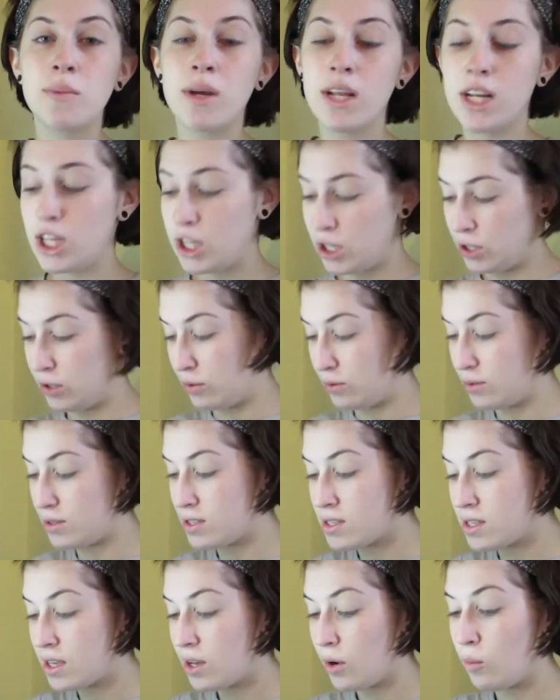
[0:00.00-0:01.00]
I'm gonna
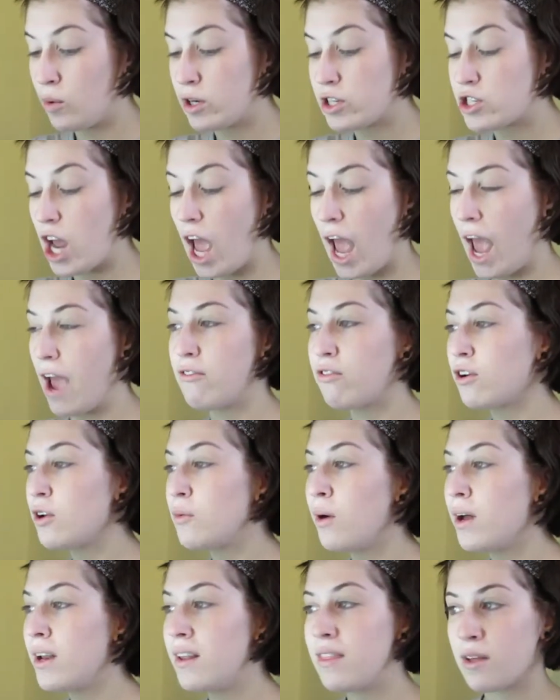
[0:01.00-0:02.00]
use, which
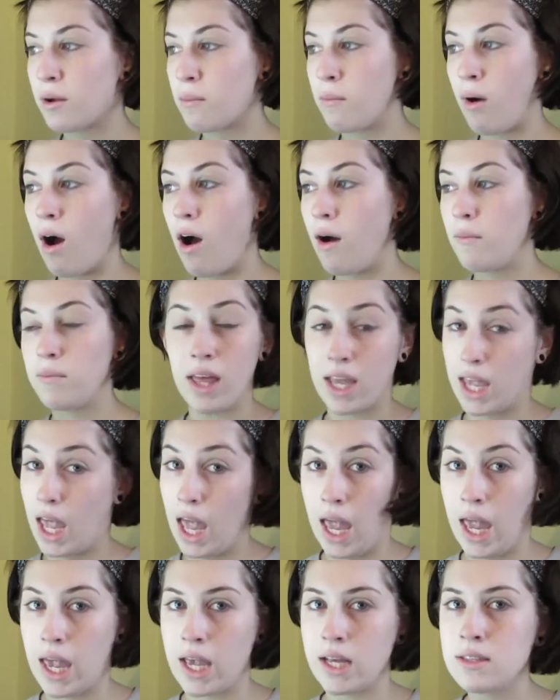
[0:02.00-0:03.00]
everyone and their mom like
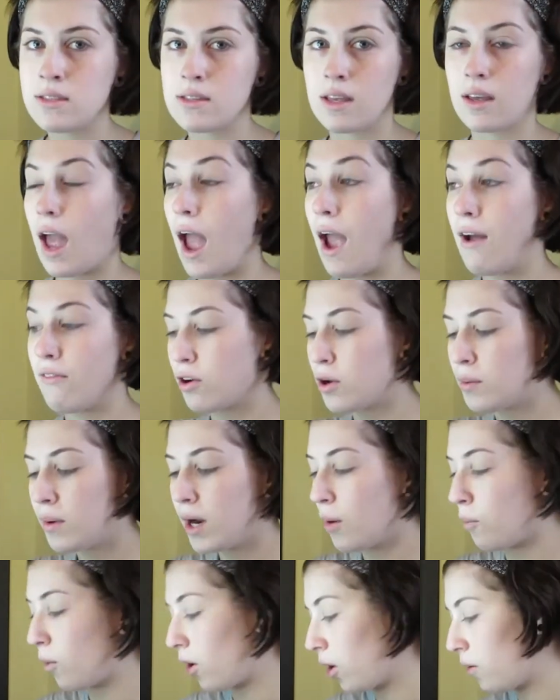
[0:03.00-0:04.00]
hates, like everyone
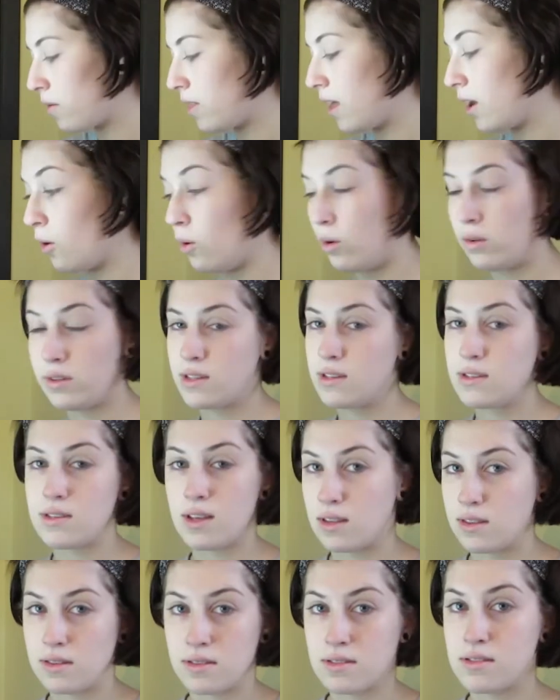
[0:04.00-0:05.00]
I work with at Ulta is
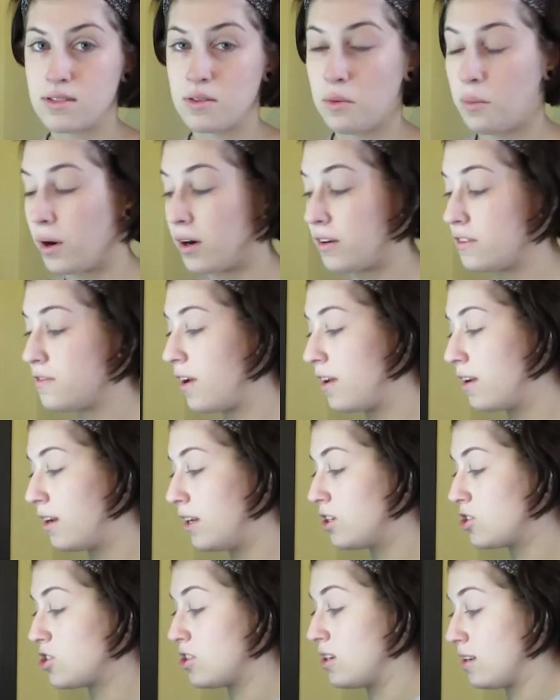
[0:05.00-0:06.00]
like, this is the worst
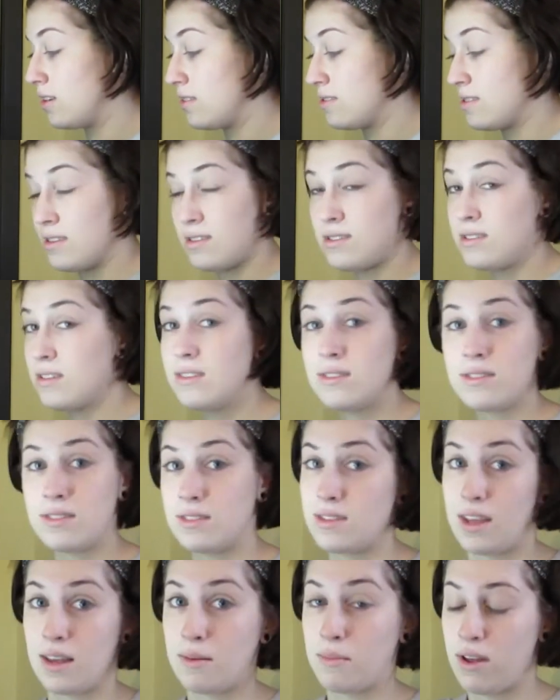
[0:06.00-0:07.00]
foundation in existence.
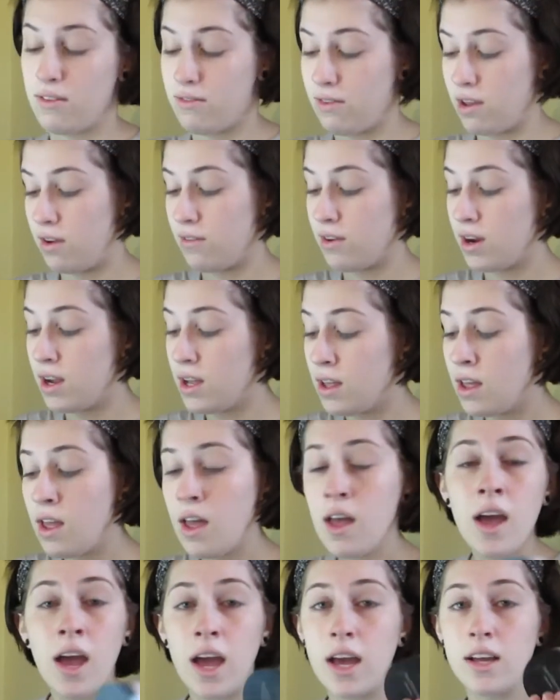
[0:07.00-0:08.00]
It's like my favorite.
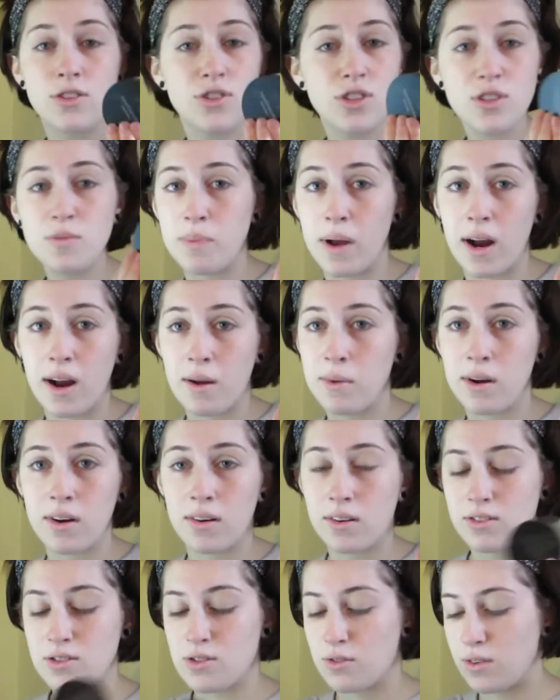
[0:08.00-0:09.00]
It's just Bare
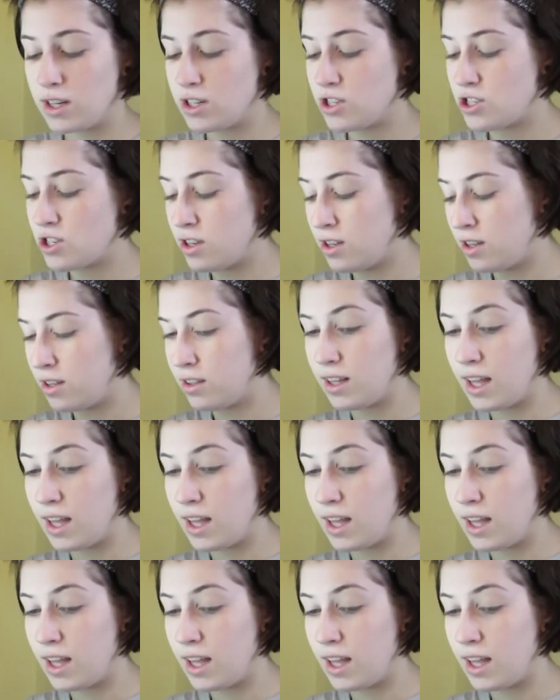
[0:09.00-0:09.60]
Minerals Original.